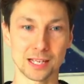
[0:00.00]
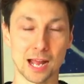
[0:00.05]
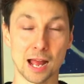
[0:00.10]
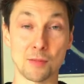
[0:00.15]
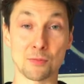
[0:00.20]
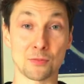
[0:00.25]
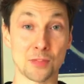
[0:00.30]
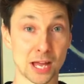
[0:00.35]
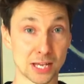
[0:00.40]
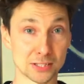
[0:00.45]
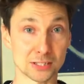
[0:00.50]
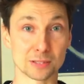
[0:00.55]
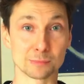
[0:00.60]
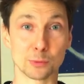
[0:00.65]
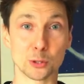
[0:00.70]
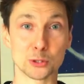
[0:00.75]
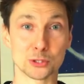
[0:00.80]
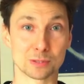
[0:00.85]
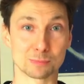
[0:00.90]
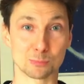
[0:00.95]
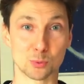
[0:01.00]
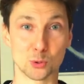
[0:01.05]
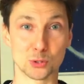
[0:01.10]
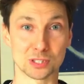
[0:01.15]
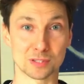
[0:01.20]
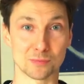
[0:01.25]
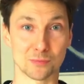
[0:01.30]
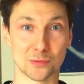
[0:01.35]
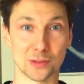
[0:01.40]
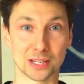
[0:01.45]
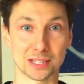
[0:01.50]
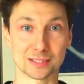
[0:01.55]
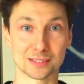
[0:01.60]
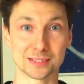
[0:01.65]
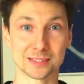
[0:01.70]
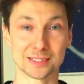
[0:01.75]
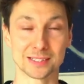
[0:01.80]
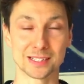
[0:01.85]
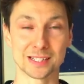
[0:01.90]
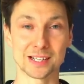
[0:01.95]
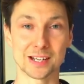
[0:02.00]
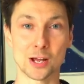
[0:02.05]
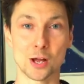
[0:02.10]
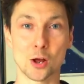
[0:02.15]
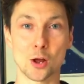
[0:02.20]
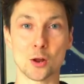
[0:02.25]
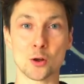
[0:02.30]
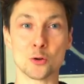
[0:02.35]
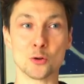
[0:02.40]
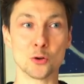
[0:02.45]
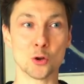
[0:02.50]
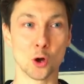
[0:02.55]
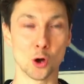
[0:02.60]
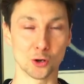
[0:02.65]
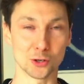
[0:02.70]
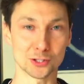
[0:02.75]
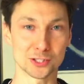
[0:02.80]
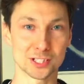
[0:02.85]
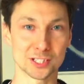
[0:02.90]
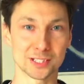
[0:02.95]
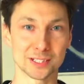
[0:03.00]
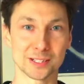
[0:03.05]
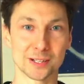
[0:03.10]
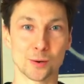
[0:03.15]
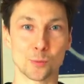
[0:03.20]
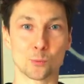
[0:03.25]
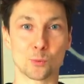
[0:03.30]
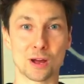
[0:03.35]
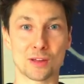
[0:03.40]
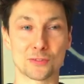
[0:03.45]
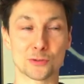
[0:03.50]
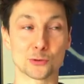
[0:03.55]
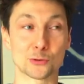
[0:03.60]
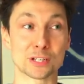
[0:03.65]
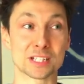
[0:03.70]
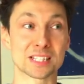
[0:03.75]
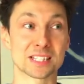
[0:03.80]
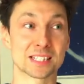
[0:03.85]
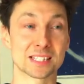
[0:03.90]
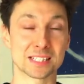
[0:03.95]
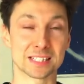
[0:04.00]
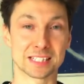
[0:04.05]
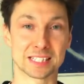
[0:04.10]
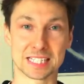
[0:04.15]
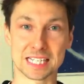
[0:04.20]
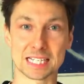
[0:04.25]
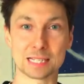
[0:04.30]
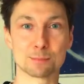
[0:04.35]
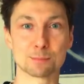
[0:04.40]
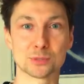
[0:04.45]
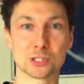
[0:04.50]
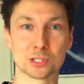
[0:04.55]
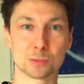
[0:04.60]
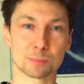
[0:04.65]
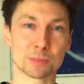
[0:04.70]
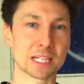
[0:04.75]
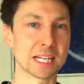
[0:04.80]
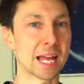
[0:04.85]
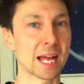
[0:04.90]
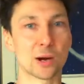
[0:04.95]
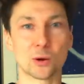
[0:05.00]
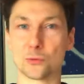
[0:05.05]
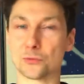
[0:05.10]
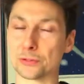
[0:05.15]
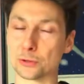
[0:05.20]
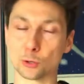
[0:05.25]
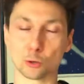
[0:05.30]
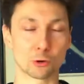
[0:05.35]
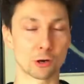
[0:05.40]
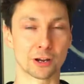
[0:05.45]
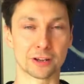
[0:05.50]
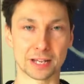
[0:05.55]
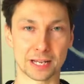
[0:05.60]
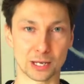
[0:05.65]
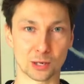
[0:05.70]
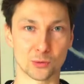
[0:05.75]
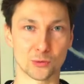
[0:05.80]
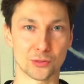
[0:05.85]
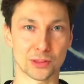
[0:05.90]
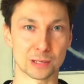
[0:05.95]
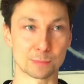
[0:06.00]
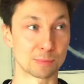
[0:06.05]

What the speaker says: And that's the most important thing, not whether it's deemed to be healthy or unhealthy,